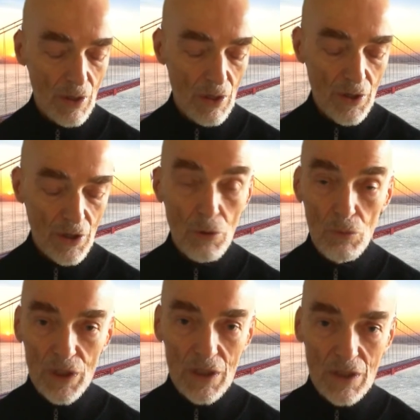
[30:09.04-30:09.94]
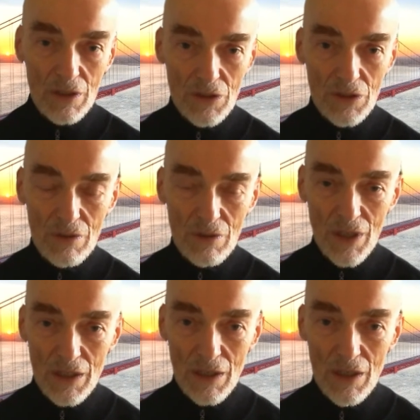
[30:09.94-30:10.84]
Another one is
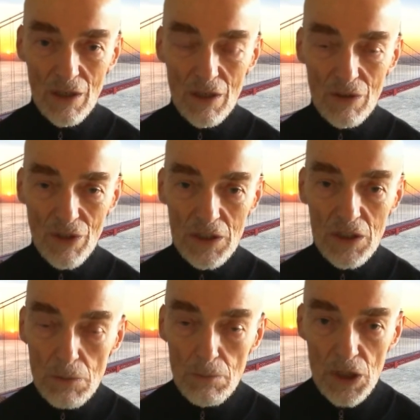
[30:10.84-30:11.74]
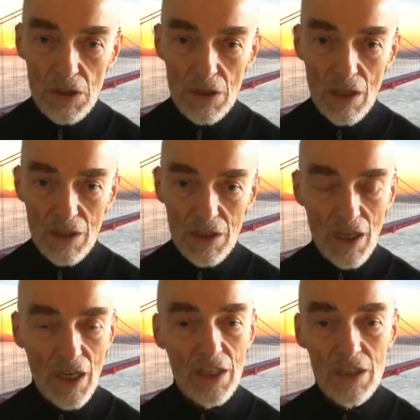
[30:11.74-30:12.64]
that they dismiss
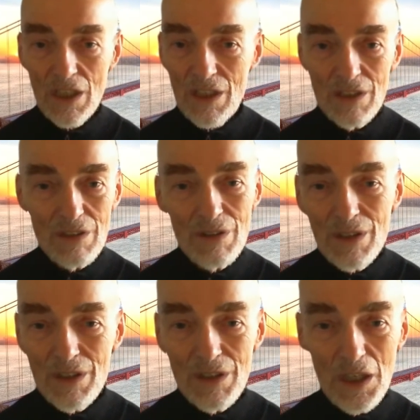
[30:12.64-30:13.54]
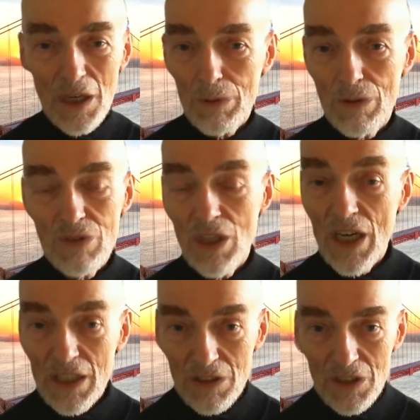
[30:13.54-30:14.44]
Al-Qaeda in a couple of
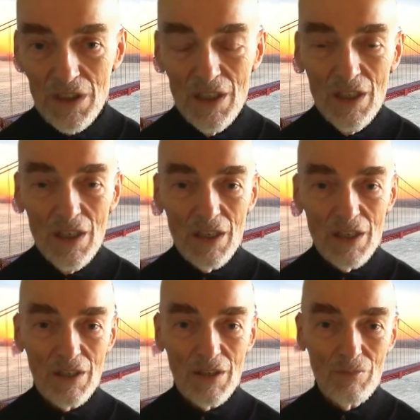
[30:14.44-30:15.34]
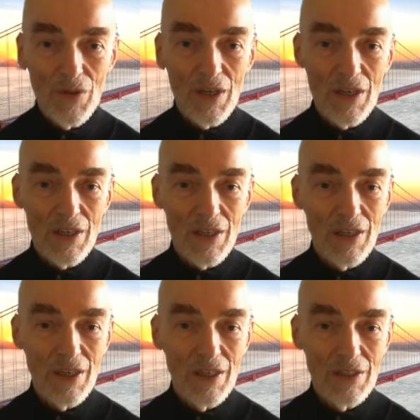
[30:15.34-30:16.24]
lines,
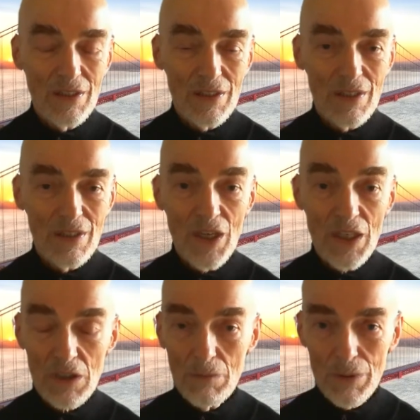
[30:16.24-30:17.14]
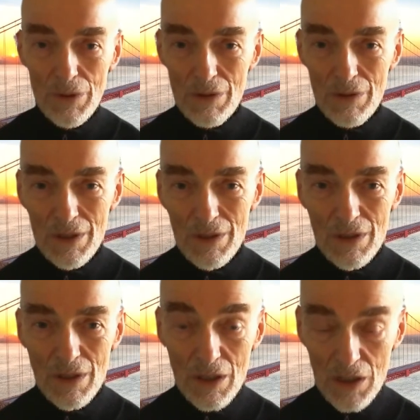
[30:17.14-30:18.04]
and that's completely
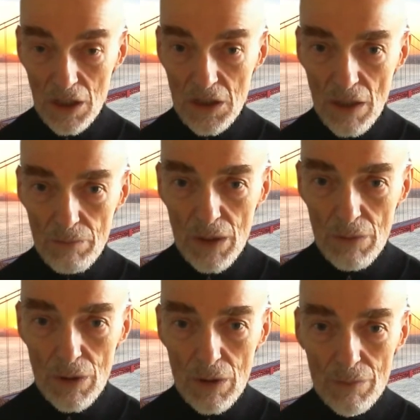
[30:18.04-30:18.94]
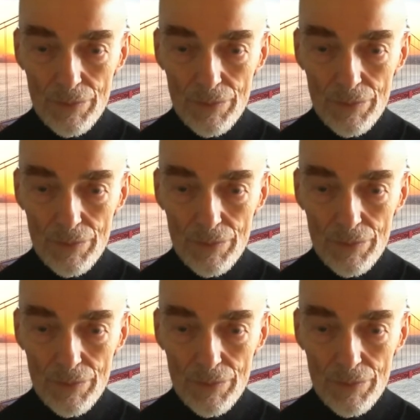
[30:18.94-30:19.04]
unacceptable.